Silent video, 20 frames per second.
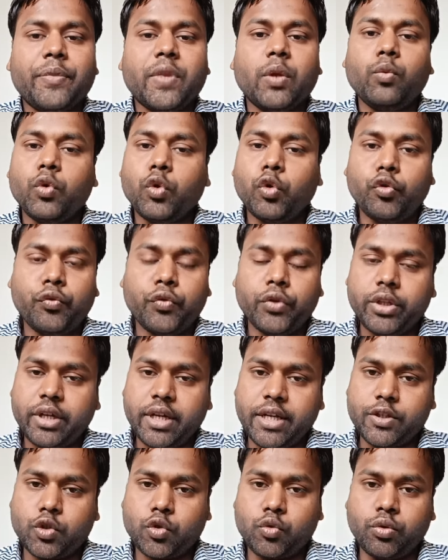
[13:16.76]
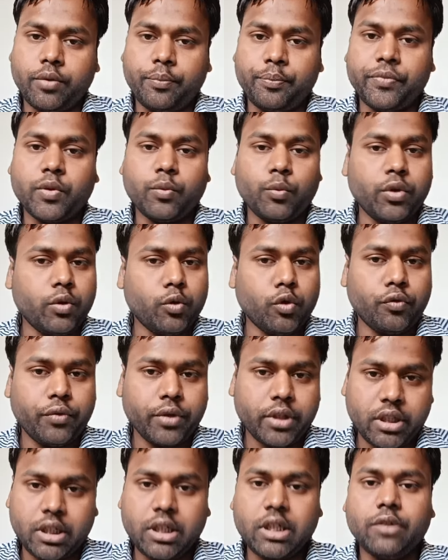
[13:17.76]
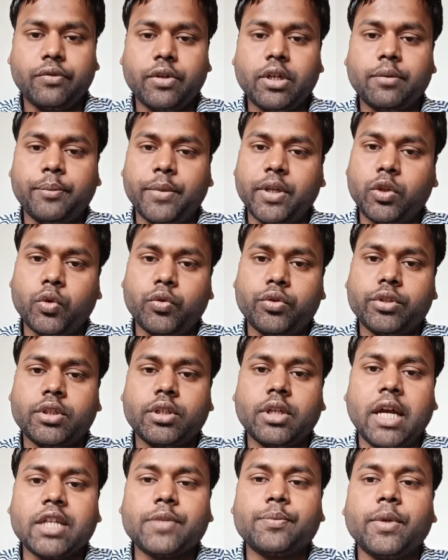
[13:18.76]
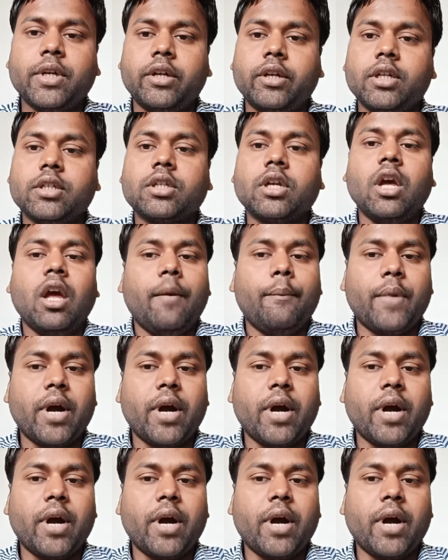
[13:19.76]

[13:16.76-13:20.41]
then we go for the residual. We go for 3 different methods as per Ind AS: